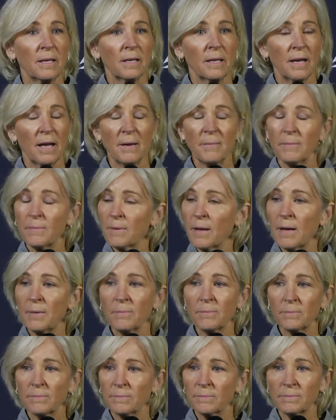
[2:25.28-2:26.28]

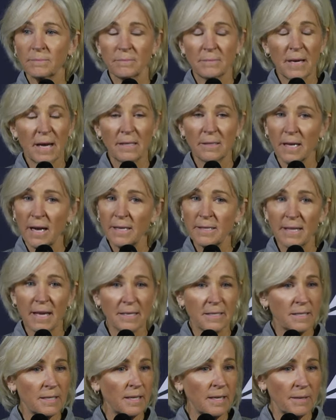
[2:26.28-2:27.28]
I like
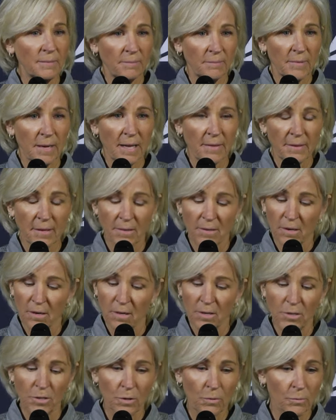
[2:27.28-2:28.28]
that team. I think they're
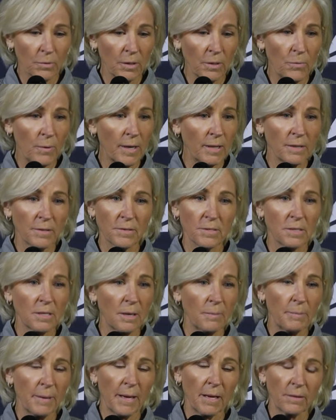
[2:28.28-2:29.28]
going to do really well in the
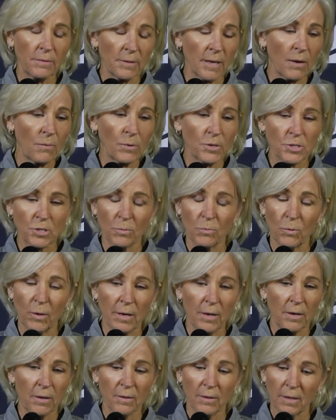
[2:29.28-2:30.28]
Sun Belt, and I wish them
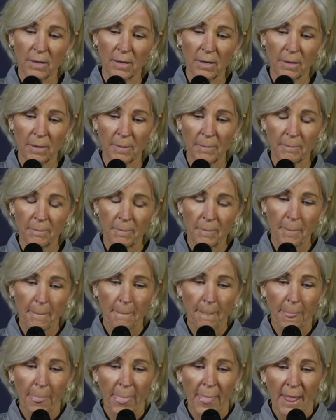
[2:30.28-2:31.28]
well.
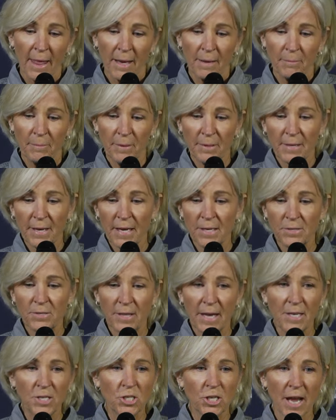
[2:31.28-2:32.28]
But
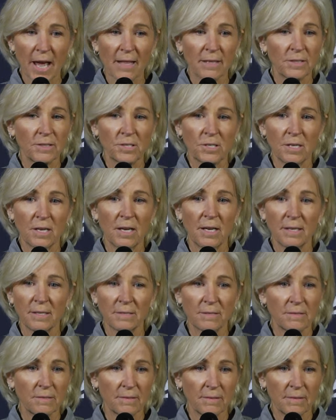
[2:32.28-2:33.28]
they challenged
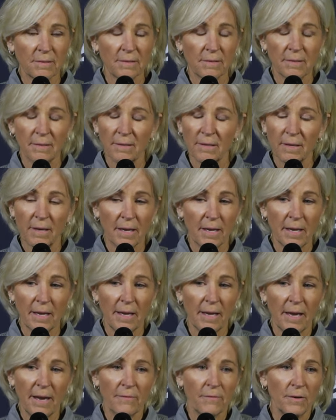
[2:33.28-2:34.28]
us.
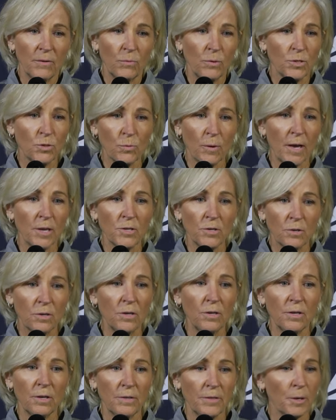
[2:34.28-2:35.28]
Every which way you
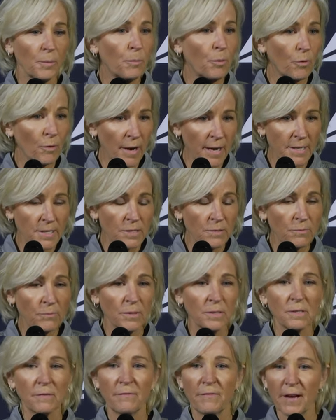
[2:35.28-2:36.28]
could. Their press
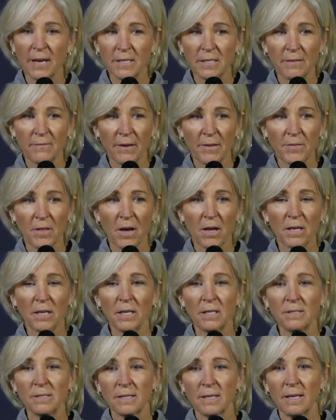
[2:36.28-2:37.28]
was effective, I thought,
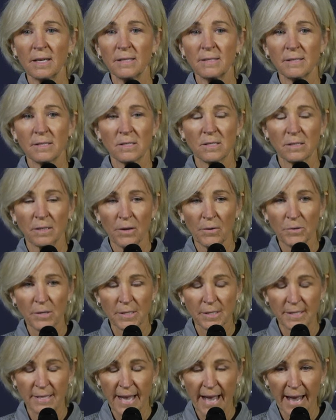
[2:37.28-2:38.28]
against us. It slowed
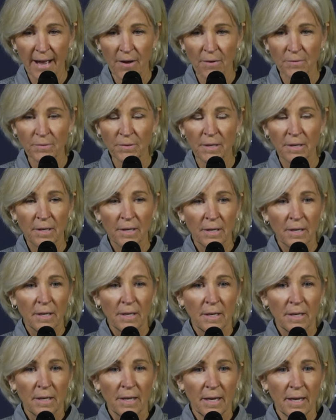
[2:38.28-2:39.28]
us down,
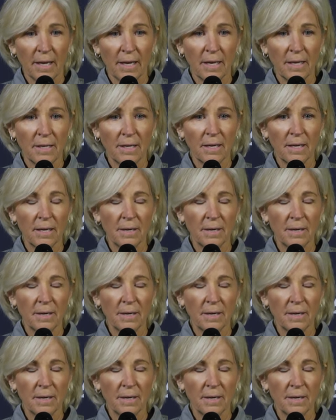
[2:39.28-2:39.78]
and